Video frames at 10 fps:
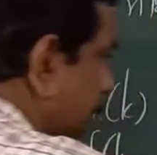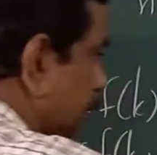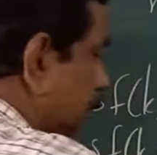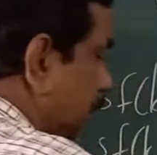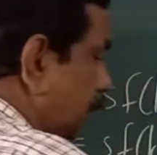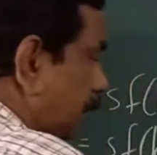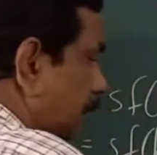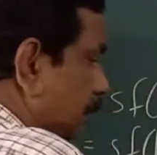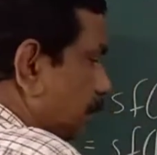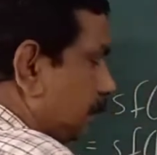
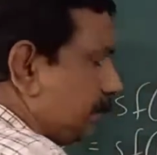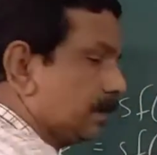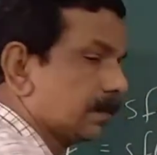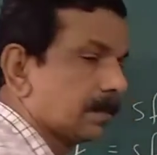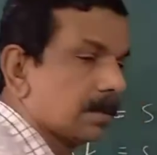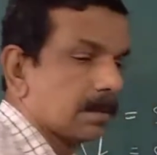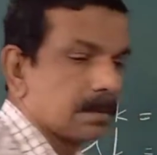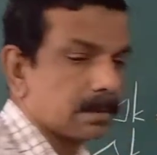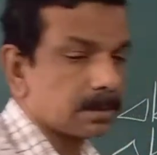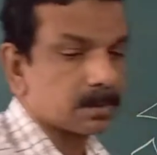similar to
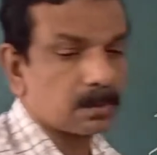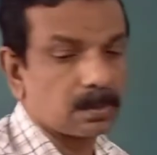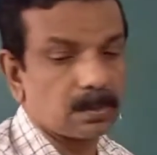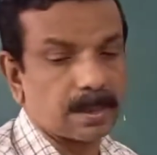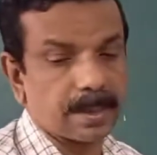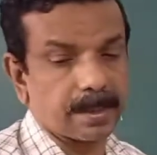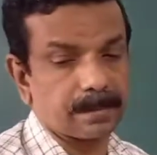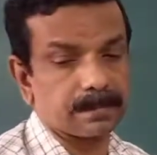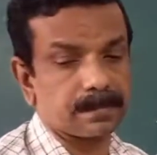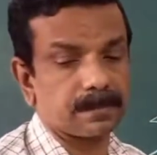the Solow diagram,
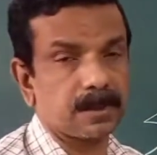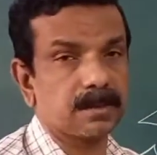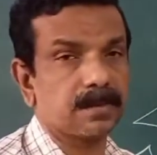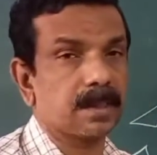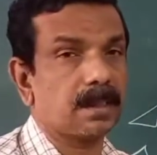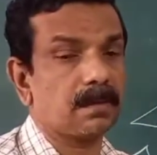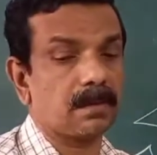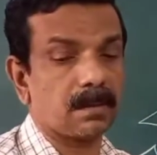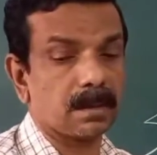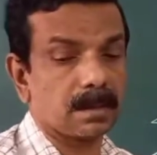which we have
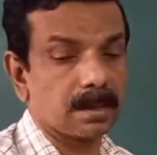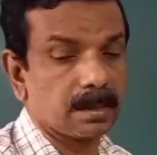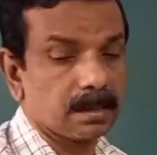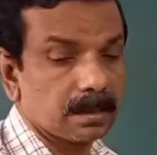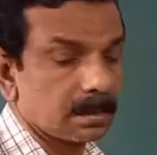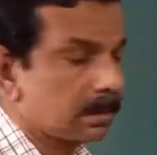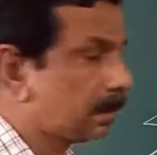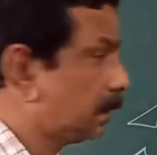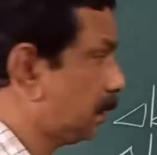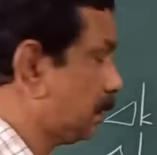already
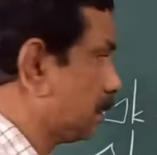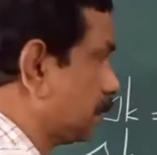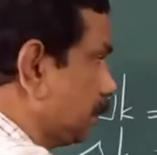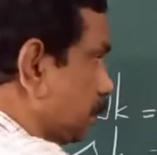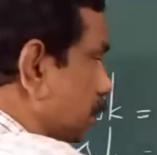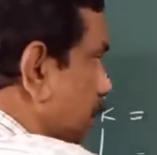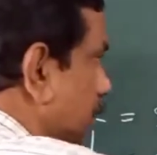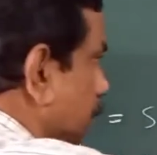introduced.